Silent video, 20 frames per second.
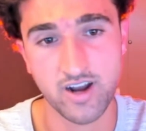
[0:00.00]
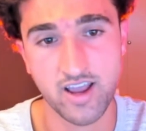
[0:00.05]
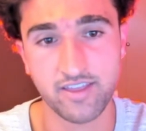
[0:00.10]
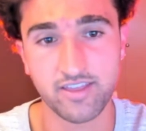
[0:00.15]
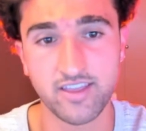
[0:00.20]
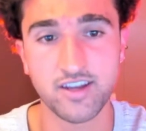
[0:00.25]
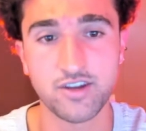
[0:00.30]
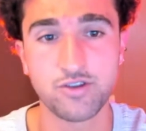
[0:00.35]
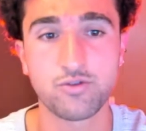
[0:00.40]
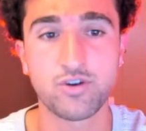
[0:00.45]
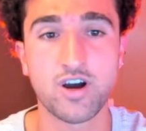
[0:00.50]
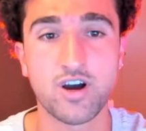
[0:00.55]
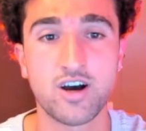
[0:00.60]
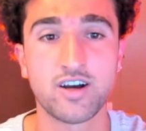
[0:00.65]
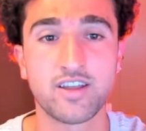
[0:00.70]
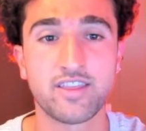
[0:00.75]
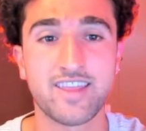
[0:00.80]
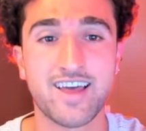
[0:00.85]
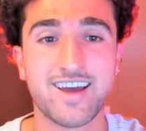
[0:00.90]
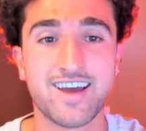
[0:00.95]
and then you
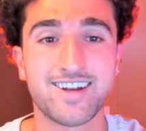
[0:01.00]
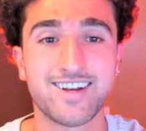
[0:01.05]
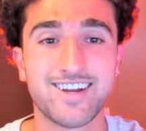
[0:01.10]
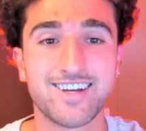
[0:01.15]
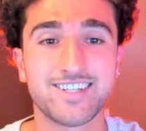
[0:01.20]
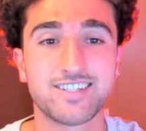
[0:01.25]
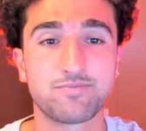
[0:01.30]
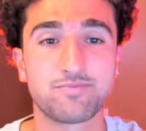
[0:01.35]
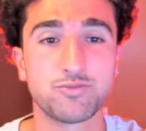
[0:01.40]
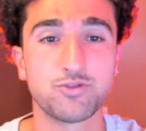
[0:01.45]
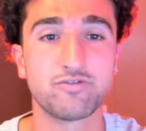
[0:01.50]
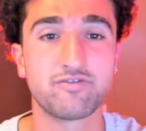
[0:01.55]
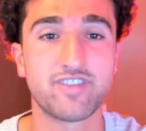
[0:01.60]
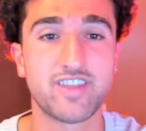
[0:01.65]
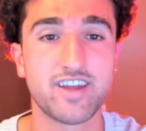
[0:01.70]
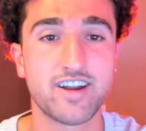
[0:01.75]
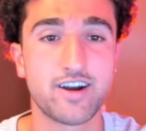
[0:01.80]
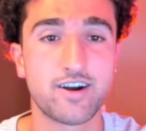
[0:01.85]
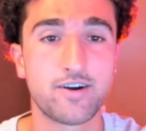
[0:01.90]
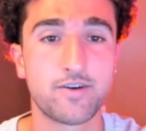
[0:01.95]
caught that nice move
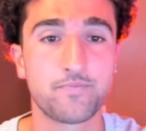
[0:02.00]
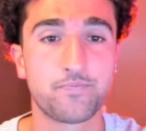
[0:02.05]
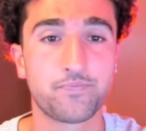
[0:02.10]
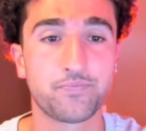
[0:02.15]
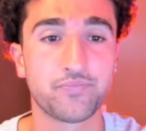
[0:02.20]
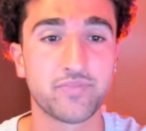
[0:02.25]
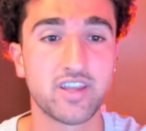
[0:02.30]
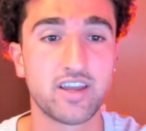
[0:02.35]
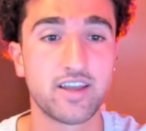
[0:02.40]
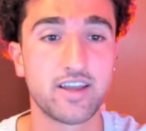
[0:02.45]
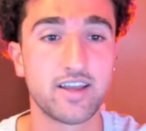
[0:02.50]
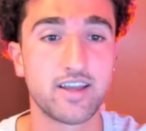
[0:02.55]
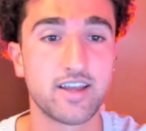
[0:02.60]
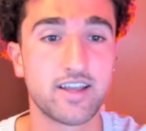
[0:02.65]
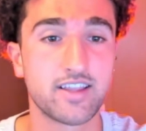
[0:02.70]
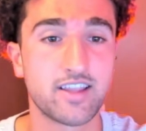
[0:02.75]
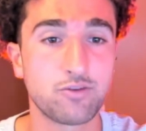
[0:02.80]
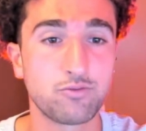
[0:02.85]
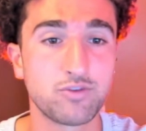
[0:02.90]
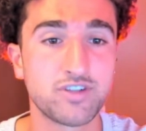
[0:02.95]
there.
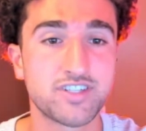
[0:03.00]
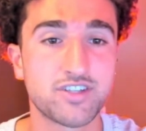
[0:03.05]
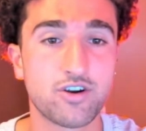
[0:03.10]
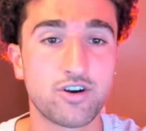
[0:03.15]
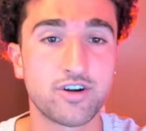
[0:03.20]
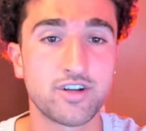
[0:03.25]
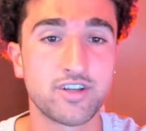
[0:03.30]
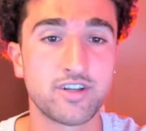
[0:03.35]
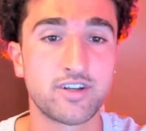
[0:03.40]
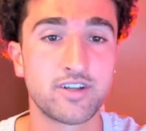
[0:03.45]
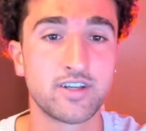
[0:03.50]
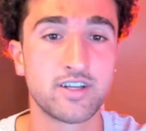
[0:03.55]
Then we started